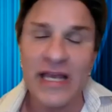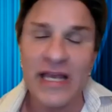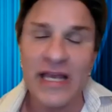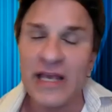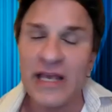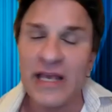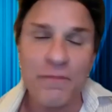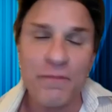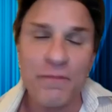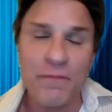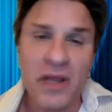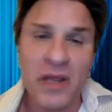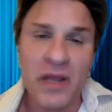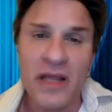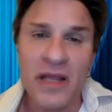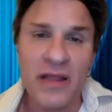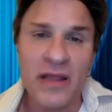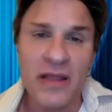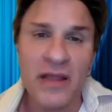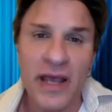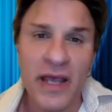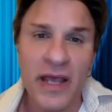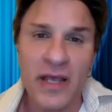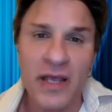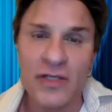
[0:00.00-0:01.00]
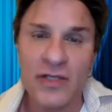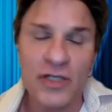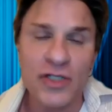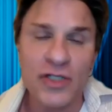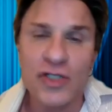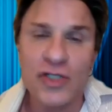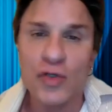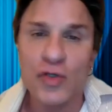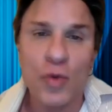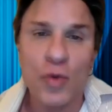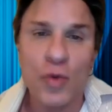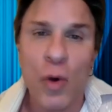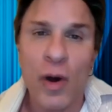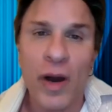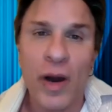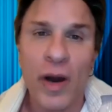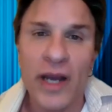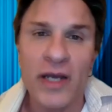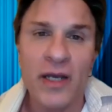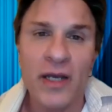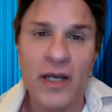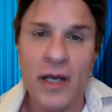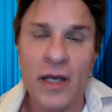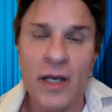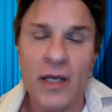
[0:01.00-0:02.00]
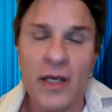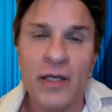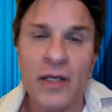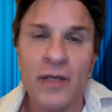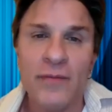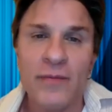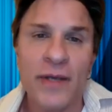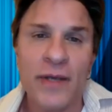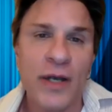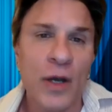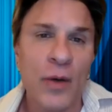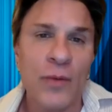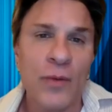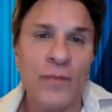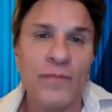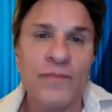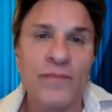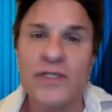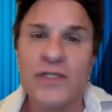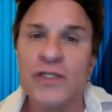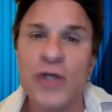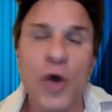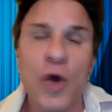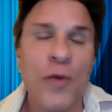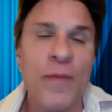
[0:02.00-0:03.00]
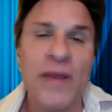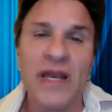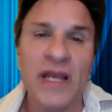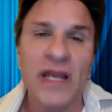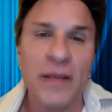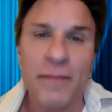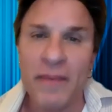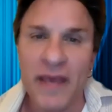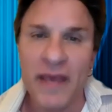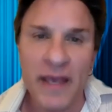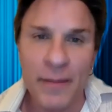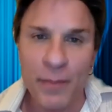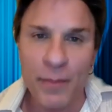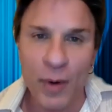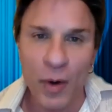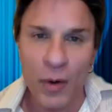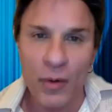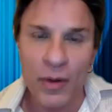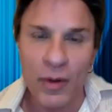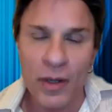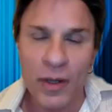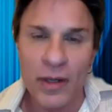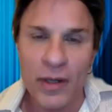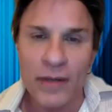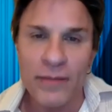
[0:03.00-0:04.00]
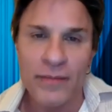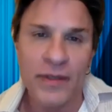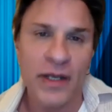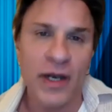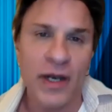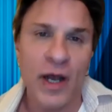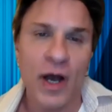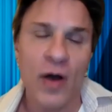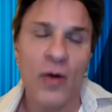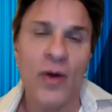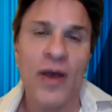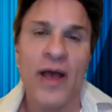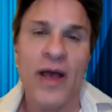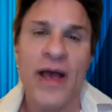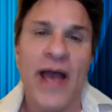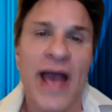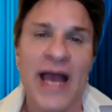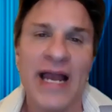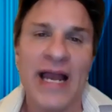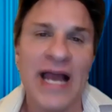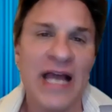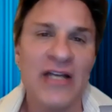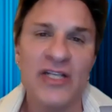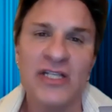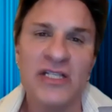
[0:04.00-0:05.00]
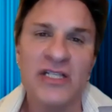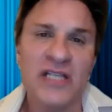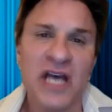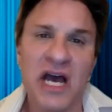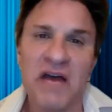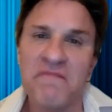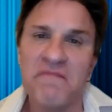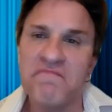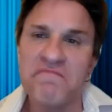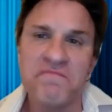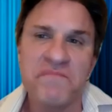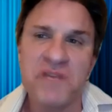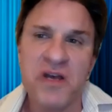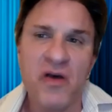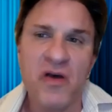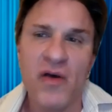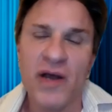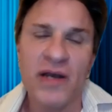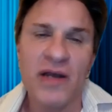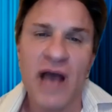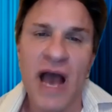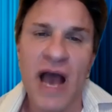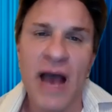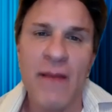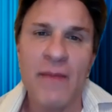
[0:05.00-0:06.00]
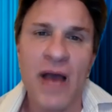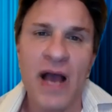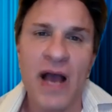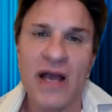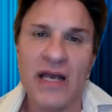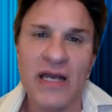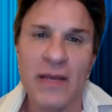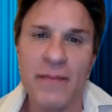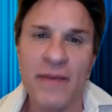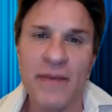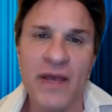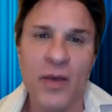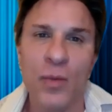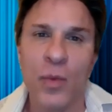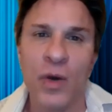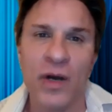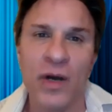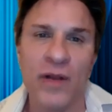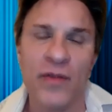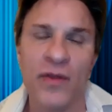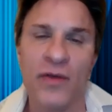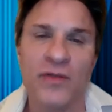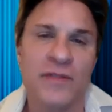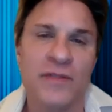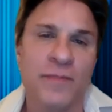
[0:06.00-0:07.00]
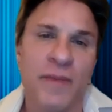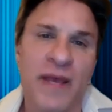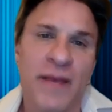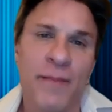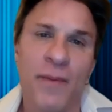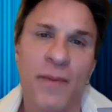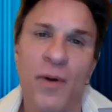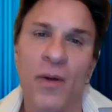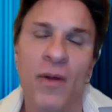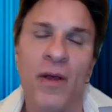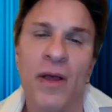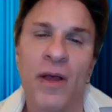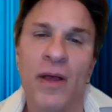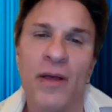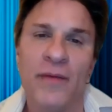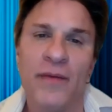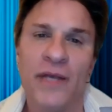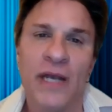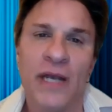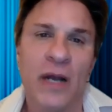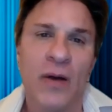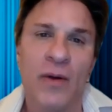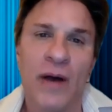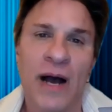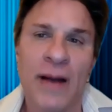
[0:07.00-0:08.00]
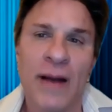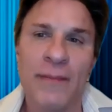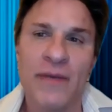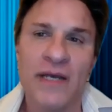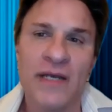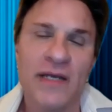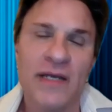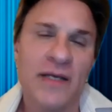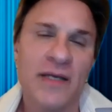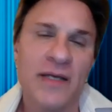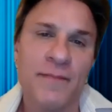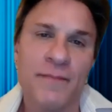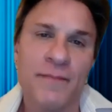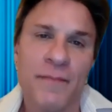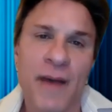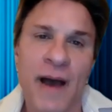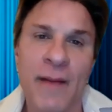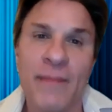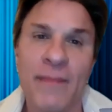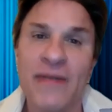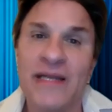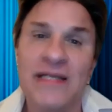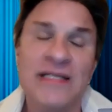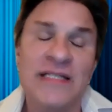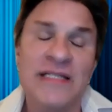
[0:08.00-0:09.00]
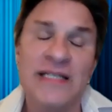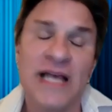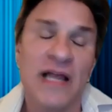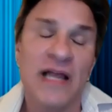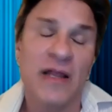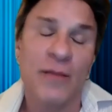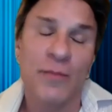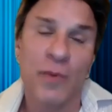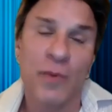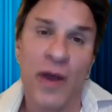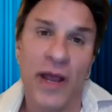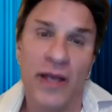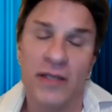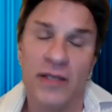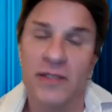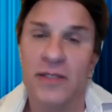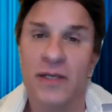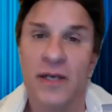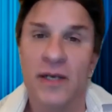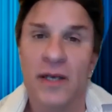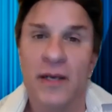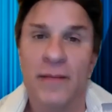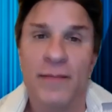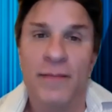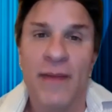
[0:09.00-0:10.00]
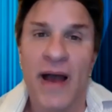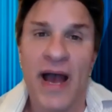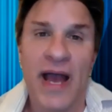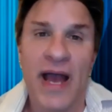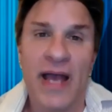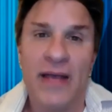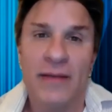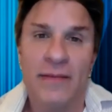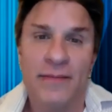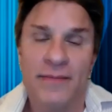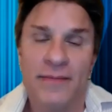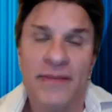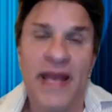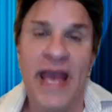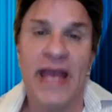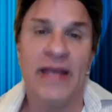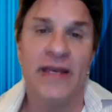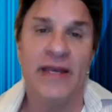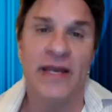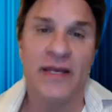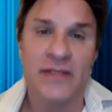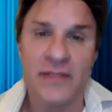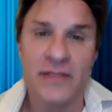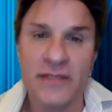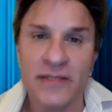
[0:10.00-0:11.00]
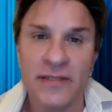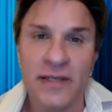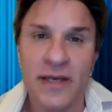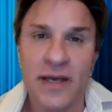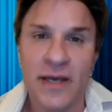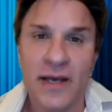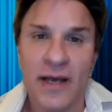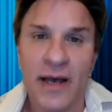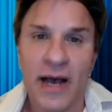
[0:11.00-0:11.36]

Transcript: And it completely destroyed, you know, so many people, you know. And I just thought, you know what, I'm not going to be one of those people. You know, I'm going to I'm going to celebrate my gayness.